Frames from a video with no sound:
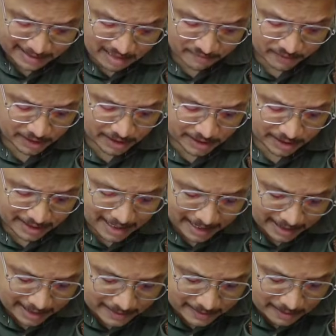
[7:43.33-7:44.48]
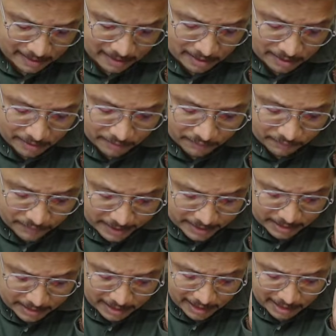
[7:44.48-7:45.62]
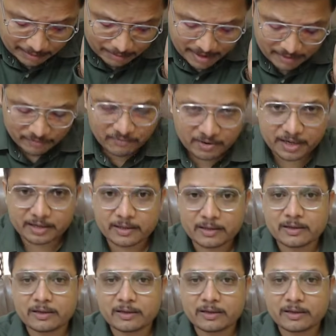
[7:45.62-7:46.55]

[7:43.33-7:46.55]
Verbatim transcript: definition that is first null beam width.